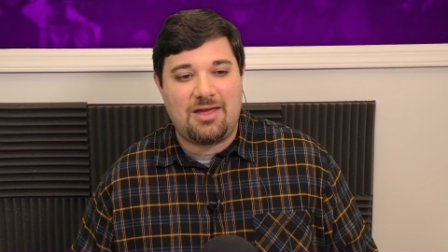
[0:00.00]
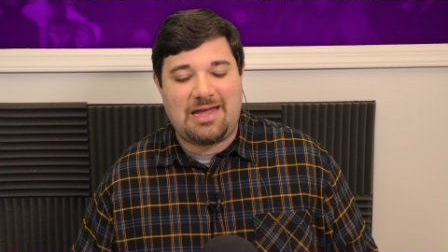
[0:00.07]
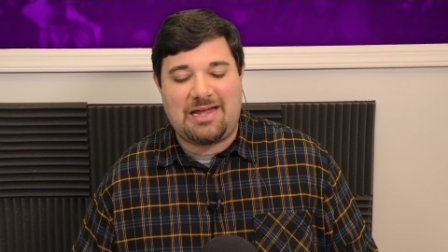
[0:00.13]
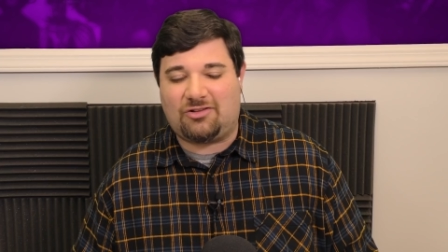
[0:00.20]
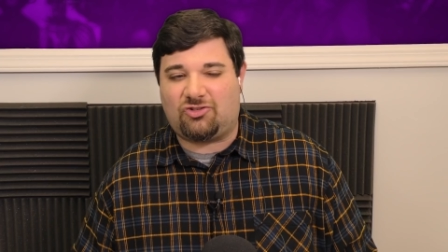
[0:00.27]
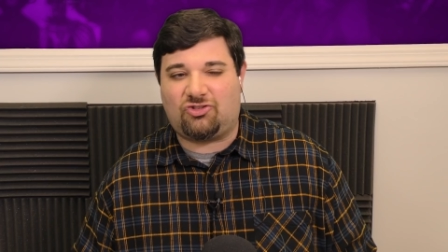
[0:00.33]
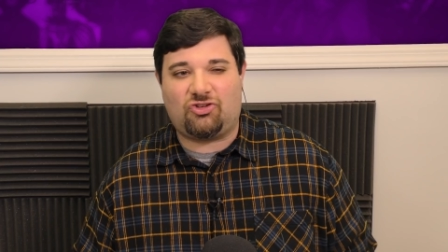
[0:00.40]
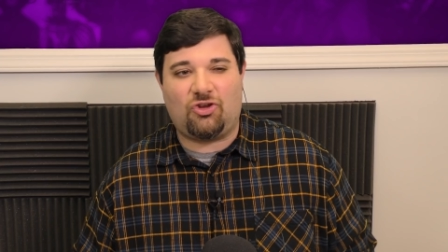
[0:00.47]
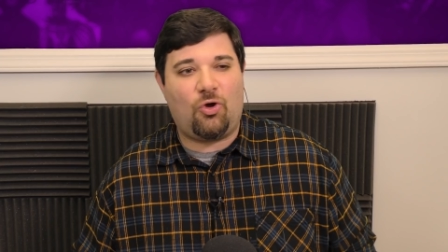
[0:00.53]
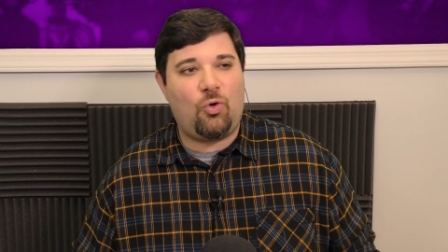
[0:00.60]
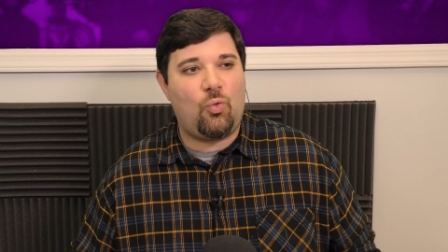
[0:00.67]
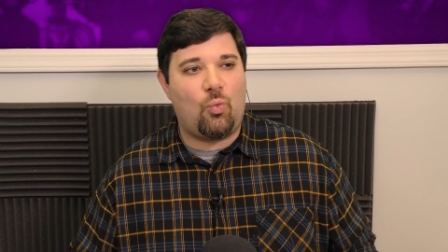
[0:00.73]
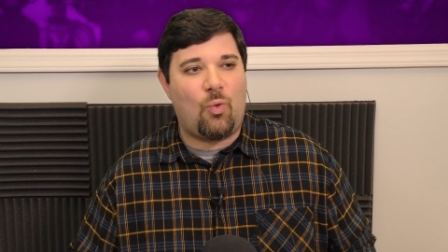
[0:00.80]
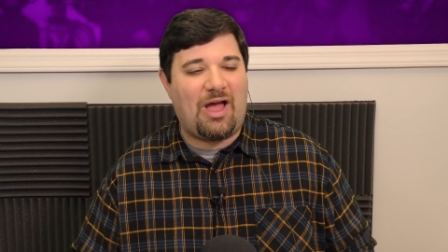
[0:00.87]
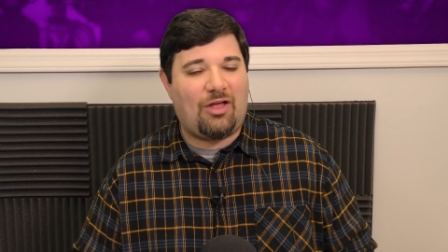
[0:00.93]
it's so
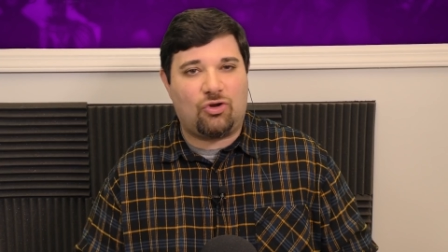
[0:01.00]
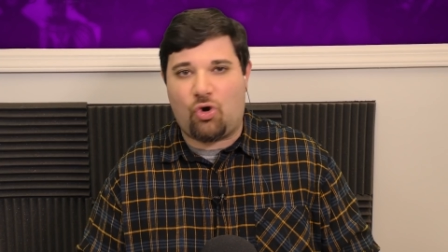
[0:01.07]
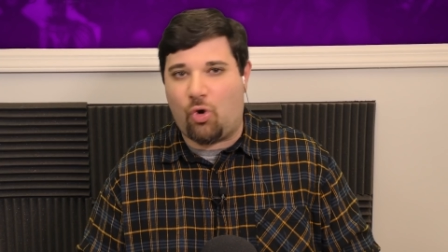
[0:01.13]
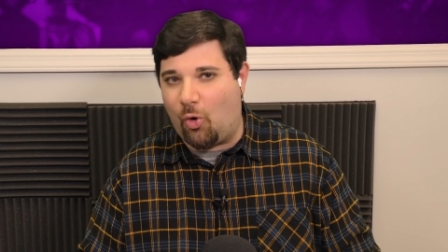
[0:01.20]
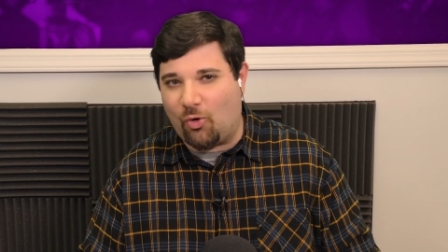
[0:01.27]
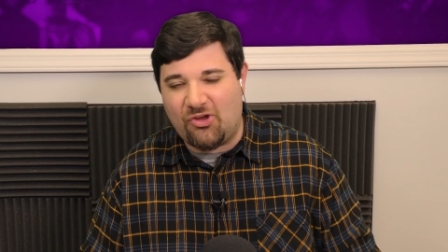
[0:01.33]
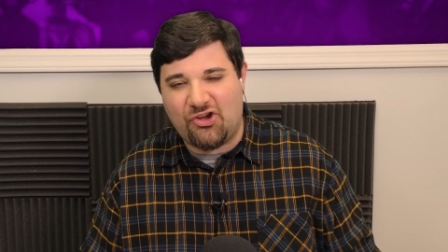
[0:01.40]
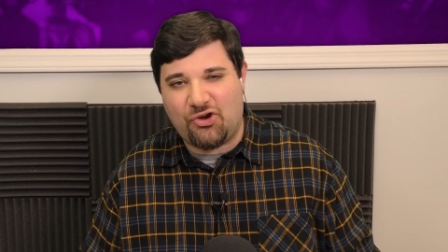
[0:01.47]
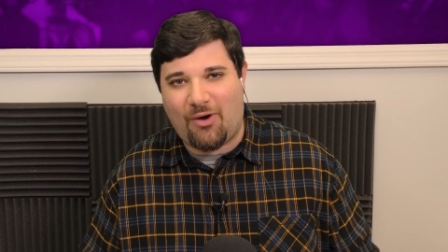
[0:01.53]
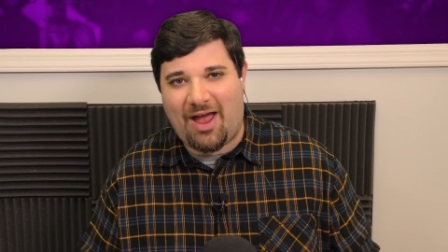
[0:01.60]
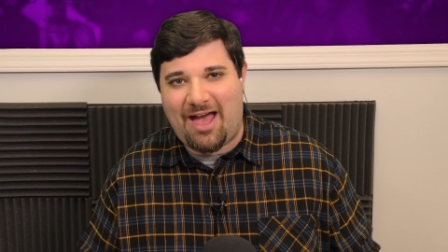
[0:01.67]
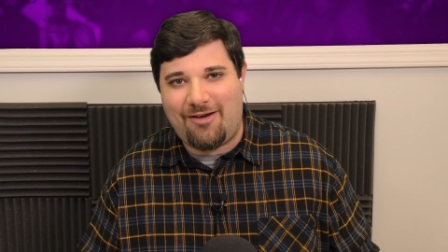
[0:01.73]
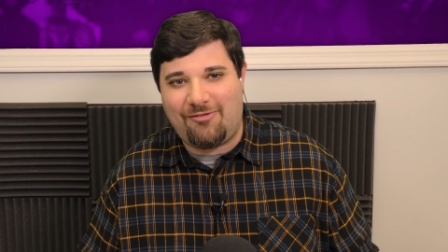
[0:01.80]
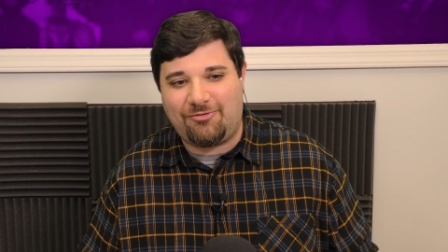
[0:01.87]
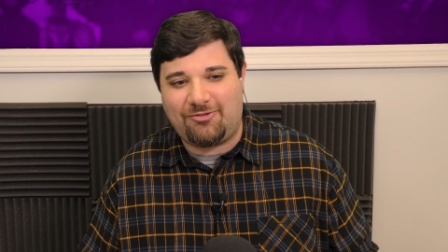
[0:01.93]
well
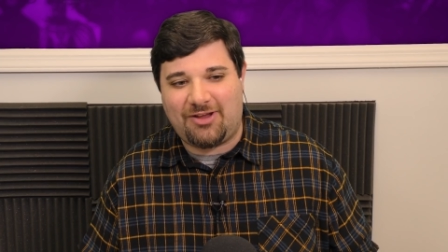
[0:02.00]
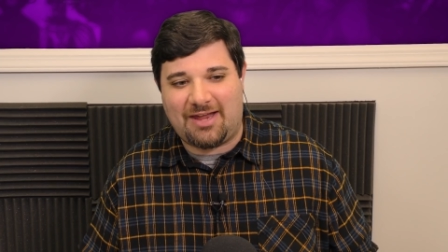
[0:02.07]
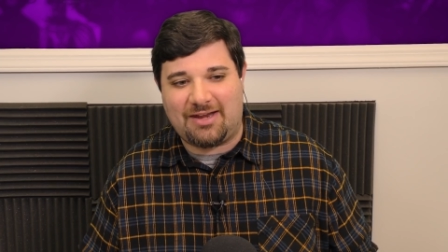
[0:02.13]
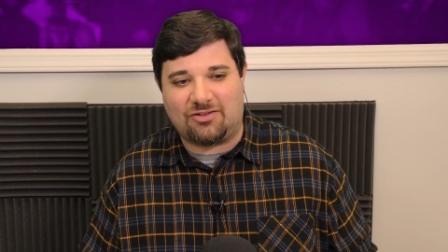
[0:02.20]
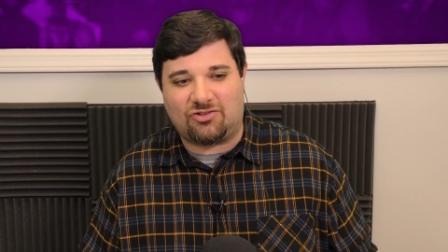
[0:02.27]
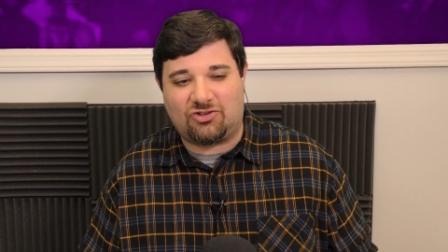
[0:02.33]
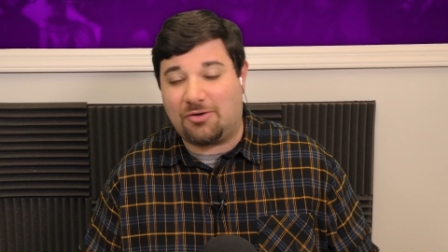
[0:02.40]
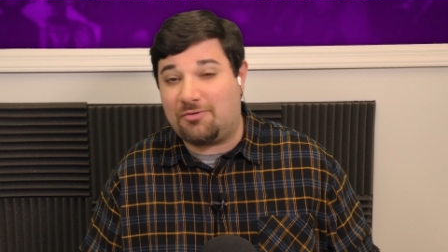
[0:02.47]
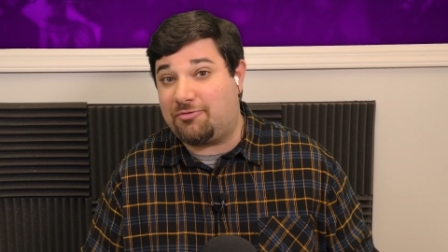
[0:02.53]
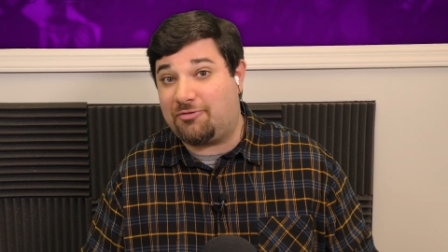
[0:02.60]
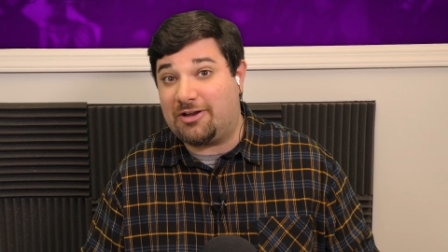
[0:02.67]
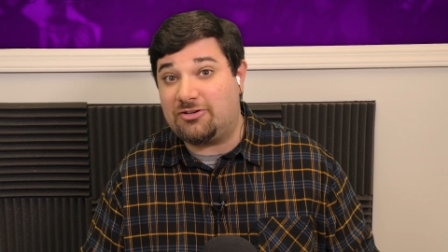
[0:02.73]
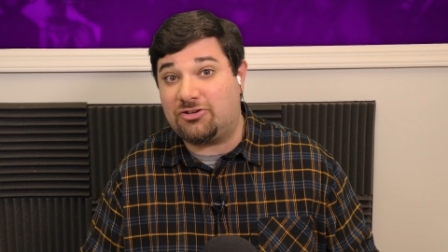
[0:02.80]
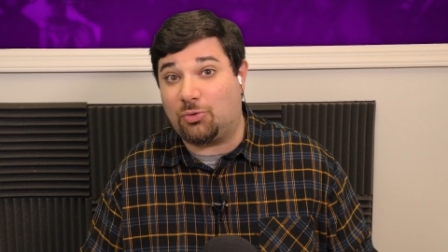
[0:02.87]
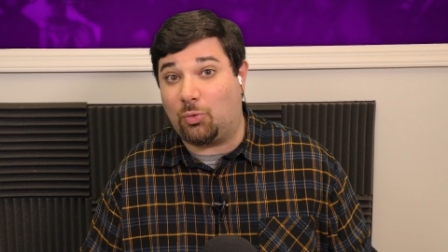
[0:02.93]
choreographed and it's so
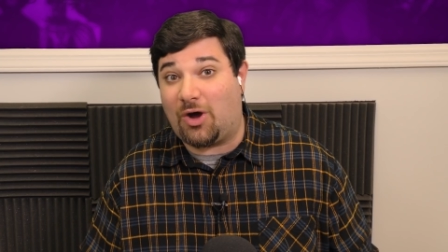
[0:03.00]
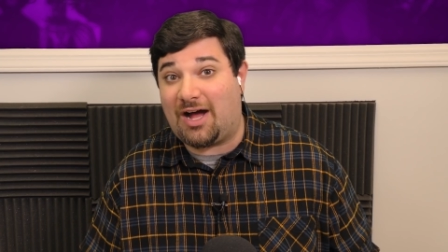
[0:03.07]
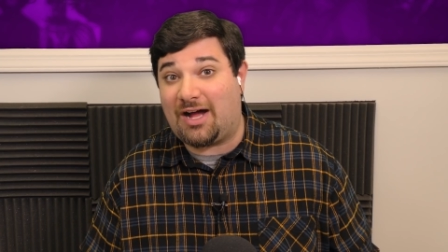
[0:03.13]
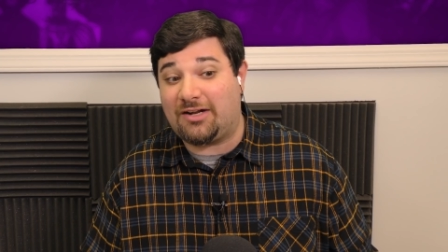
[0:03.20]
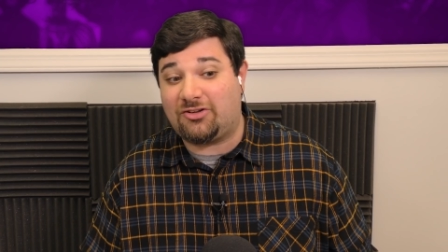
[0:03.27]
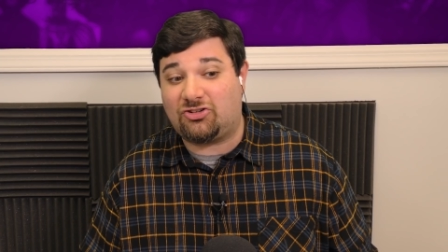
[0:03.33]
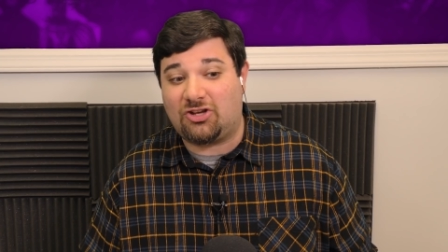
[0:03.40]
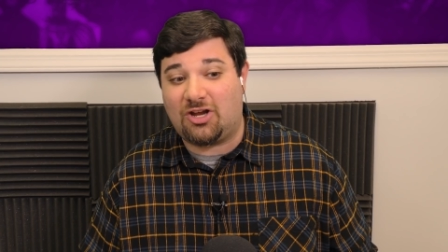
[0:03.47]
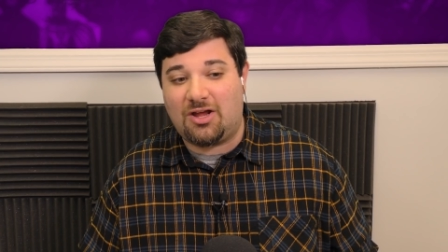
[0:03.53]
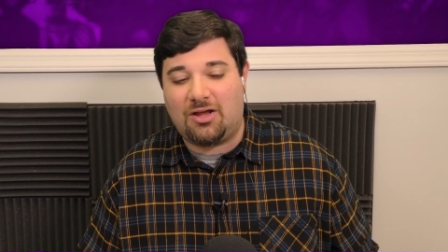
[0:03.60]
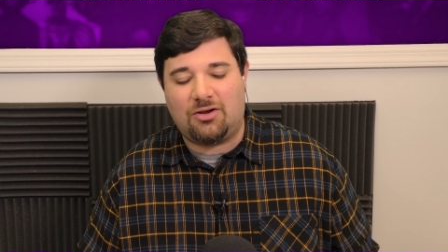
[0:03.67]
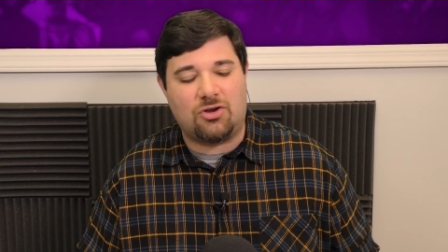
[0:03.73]
fun to watch.